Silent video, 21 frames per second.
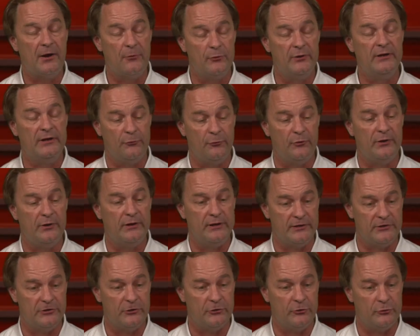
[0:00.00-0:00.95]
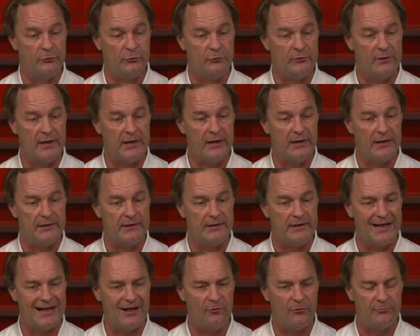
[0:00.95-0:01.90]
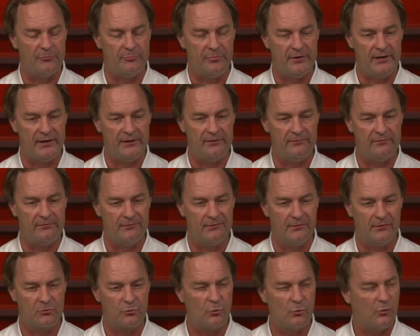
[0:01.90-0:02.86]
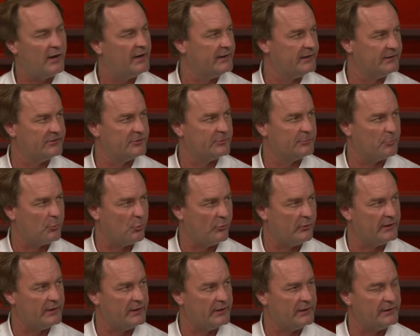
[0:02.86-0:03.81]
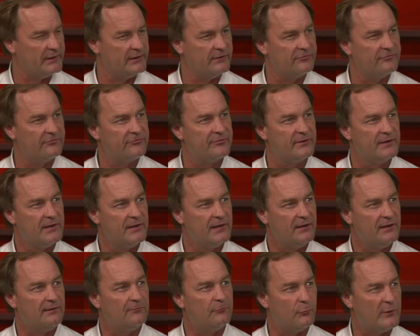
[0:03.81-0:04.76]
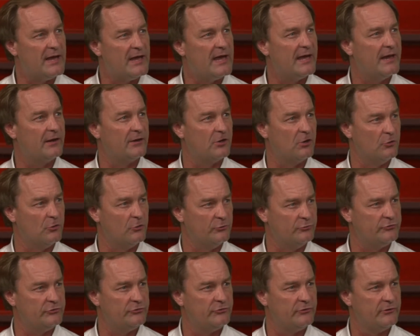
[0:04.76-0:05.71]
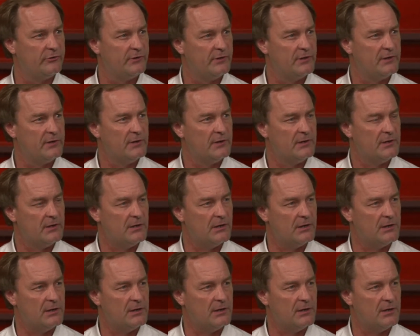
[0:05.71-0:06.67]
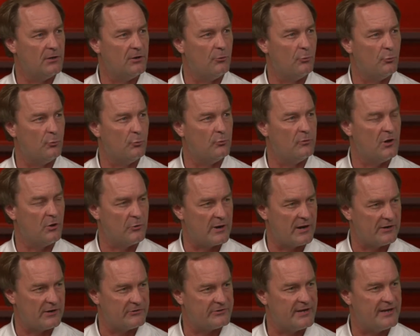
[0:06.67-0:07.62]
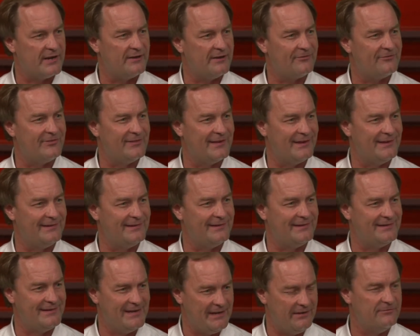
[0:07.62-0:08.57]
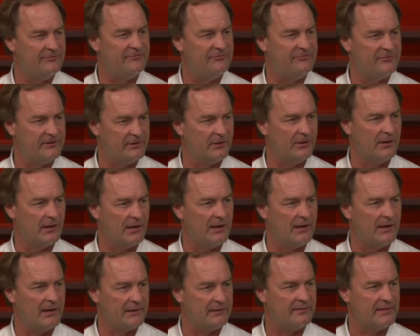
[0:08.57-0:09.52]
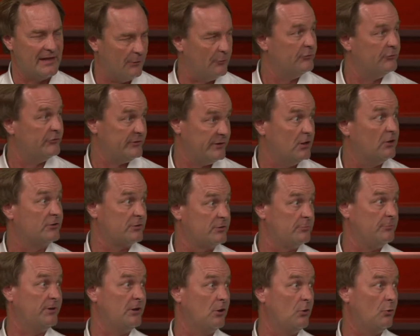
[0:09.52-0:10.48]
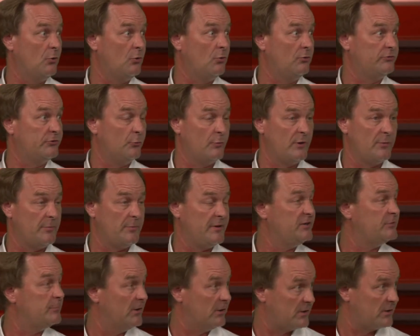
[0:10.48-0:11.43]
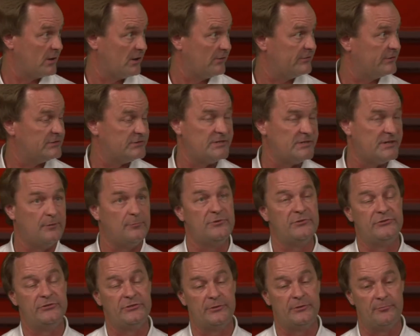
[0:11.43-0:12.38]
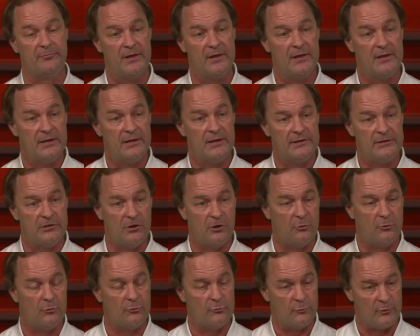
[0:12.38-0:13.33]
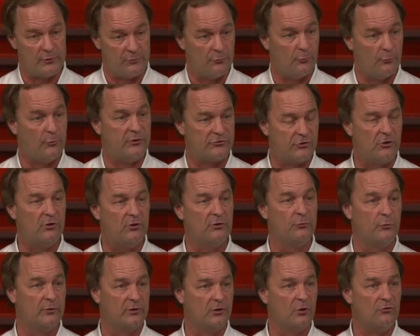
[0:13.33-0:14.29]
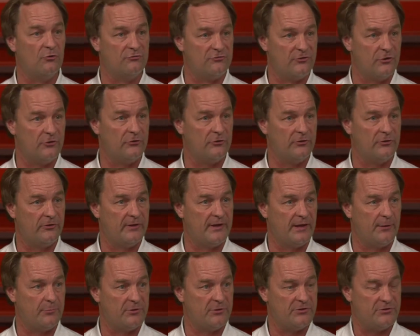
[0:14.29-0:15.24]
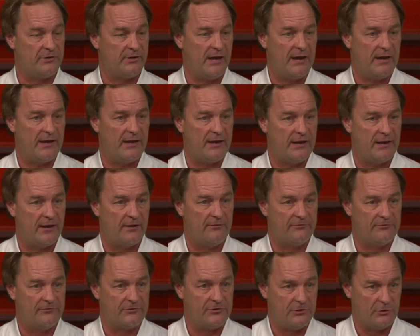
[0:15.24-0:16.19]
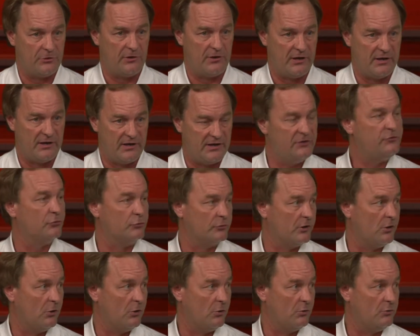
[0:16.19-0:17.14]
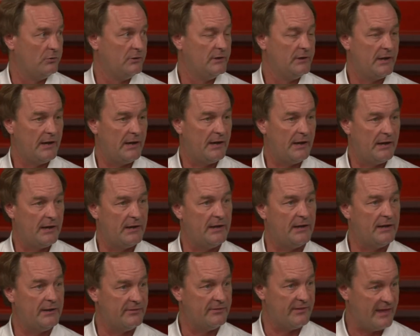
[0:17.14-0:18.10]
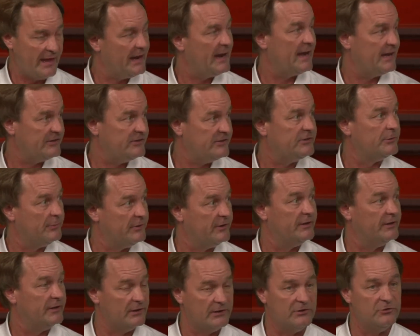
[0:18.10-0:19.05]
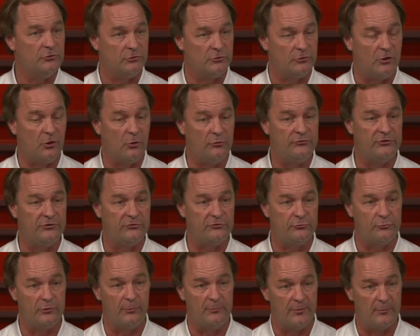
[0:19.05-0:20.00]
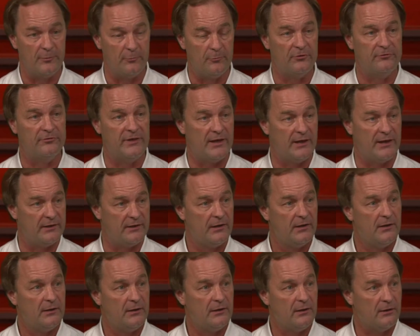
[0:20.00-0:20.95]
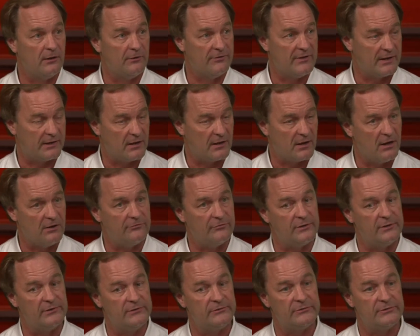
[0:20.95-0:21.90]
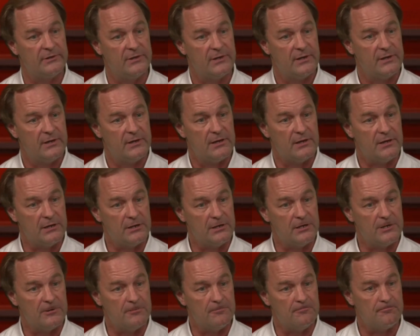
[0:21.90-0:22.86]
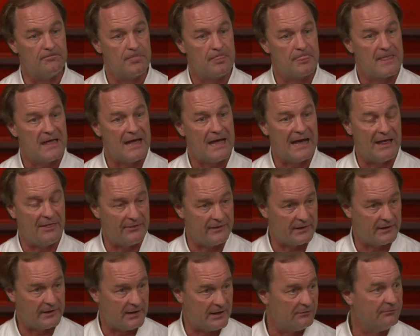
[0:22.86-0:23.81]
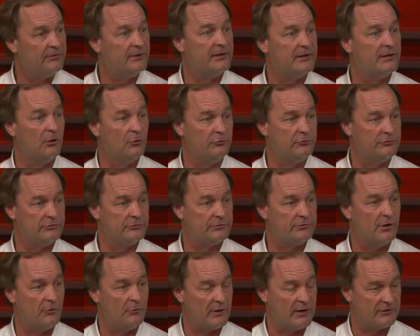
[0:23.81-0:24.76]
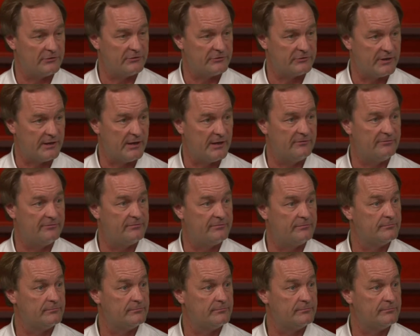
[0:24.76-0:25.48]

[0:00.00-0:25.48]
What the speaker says: really, really do, and I would be quite disappointed if we had a coach on our staff that didn't feel like that was the ultimate goal, to win a Peach Belt Conference championship. We certainly want to go further than that, but you got to have your initial goal, and that has to be the initial goal since we're a member of that conference. I think every coach on our staff,